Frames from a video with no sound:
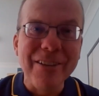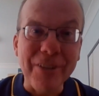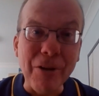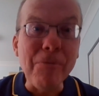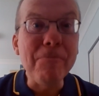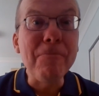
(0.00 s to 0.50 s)

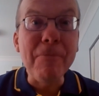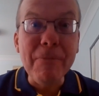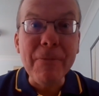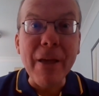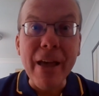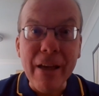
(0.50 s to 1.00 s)
So
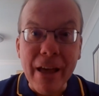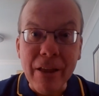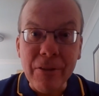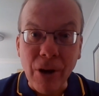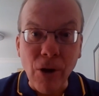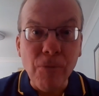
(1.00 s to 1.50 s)

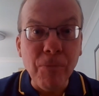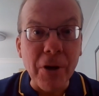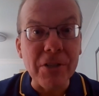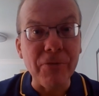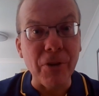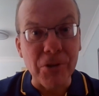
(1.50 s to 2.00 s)
the whole
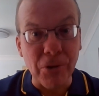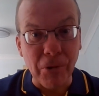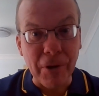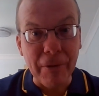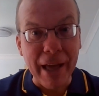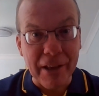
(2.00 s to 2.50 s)
point of your
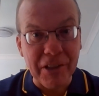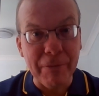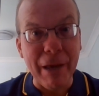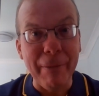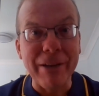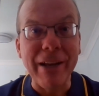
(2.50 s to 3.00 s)
talk has to
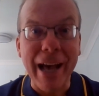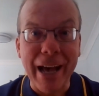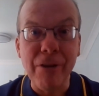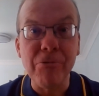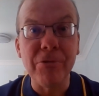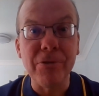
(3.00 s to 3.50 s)
be about
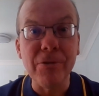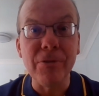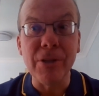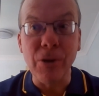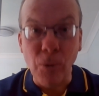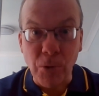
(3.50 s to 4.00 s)
how
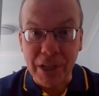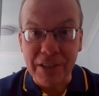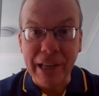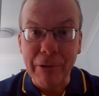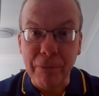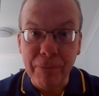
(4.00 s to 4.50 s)

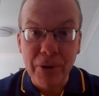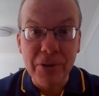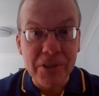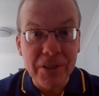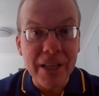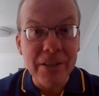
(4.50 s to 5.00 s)
the
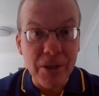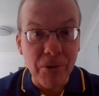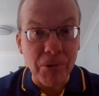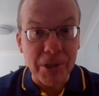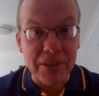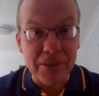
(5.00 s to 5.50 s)
person in the
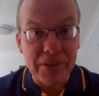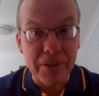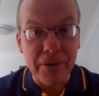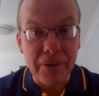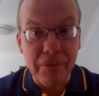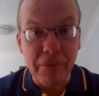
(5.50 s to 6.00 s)

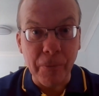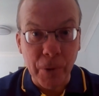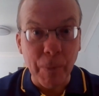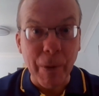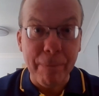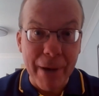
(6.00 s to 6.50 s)
audience
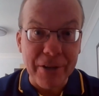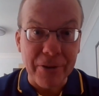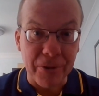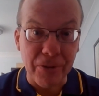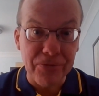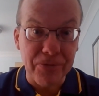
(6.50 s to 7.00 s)
will be
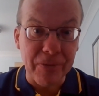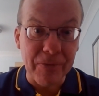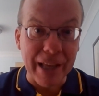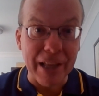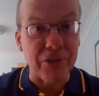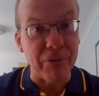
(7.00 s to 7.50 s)
better off
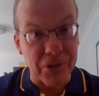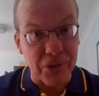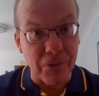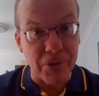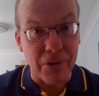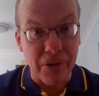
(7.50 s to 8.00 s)
as a
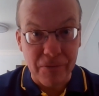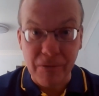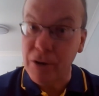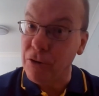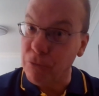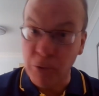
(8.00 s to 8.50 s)
result
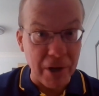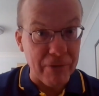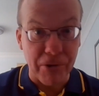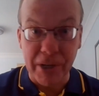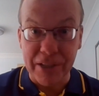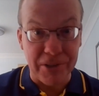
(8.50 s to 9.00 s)
of
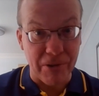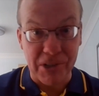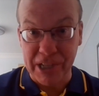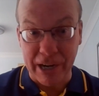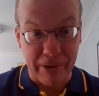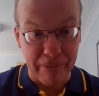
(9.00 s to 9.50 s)
whatever it is you're
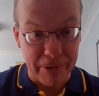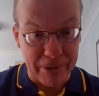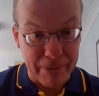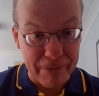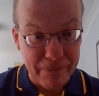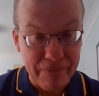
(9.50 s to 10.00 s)
sharing with
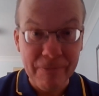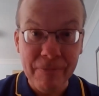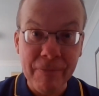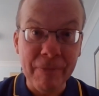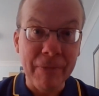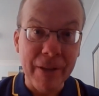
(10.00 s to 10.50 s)
them.
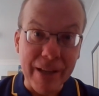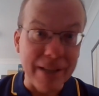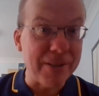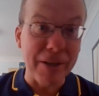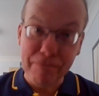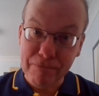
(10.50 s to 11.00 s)

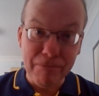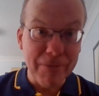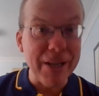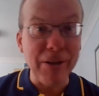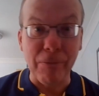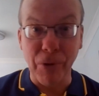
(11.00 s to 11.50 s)
It's a
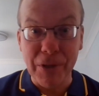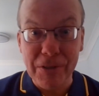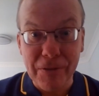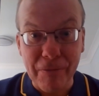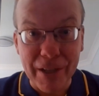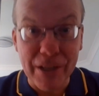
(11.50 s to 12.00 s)
little
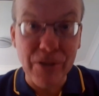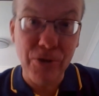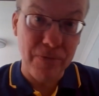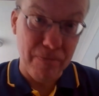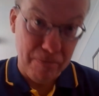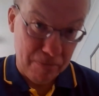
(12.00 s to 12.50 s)
point, and
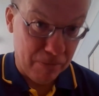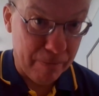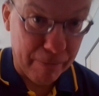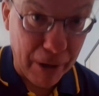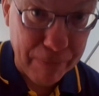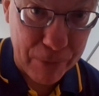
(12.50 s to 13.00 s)
it
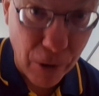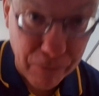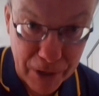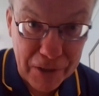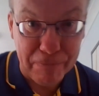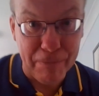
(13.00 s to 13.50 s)
might be
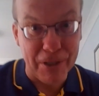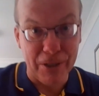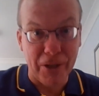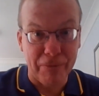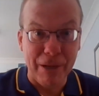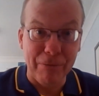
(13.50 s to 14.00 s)
obvious, but a
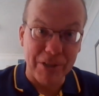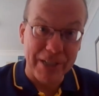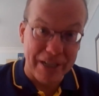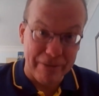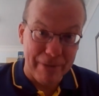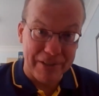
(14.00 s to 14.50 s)
lot of people
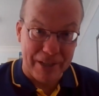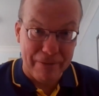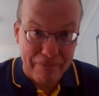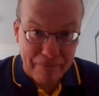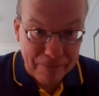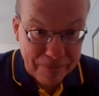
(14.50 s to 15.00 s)
tend to miss it